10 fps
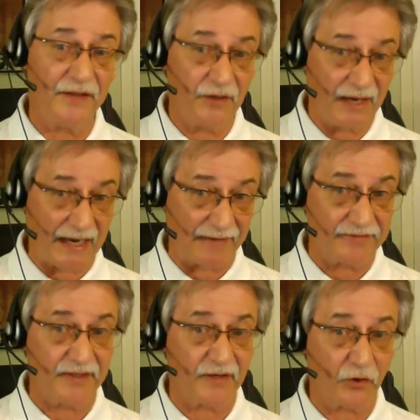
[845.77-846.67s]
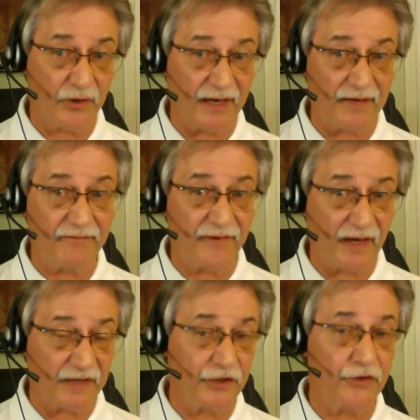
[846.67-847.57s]
You have to create
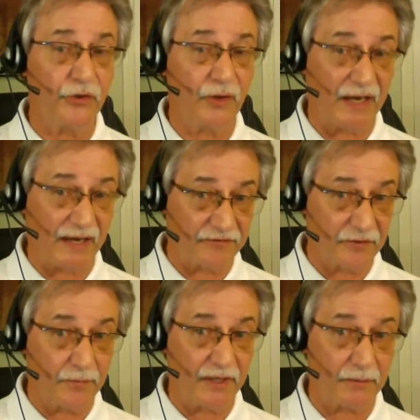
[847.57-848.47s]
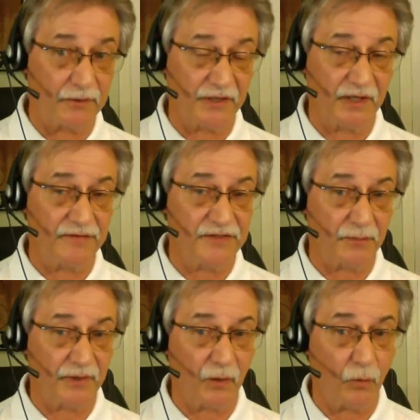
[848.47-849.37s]
value. You have to be able to give
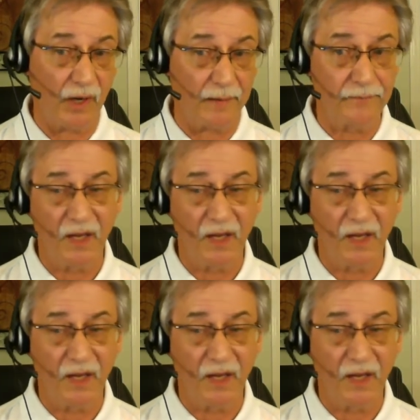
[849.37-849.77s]
something away.